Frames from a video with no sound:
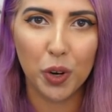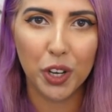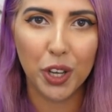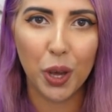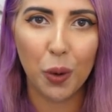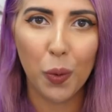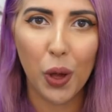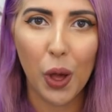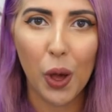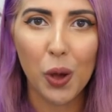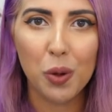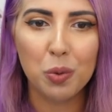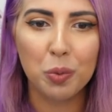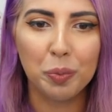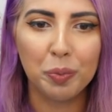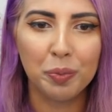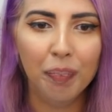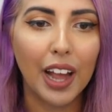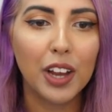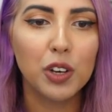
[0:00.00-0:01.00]
want to go
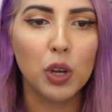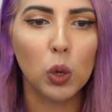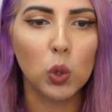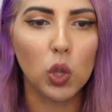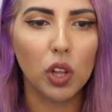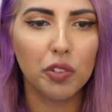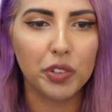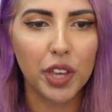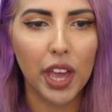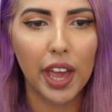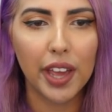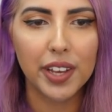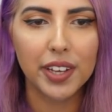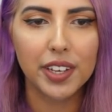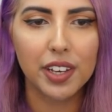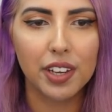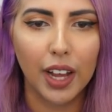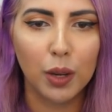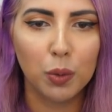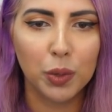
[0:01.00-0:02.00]
home. I know, love
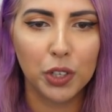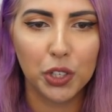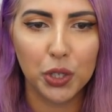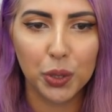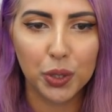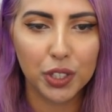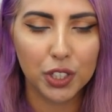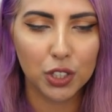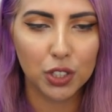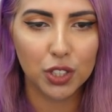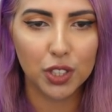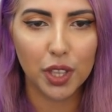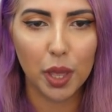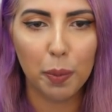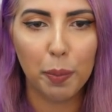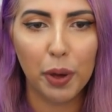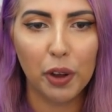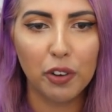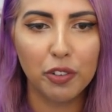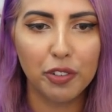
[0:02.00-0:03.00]
cake. I wish you could just
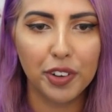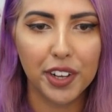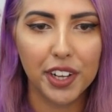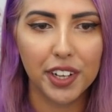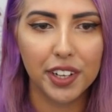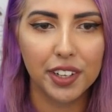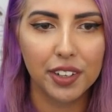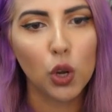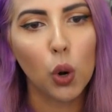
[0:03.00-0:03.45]
sleep over.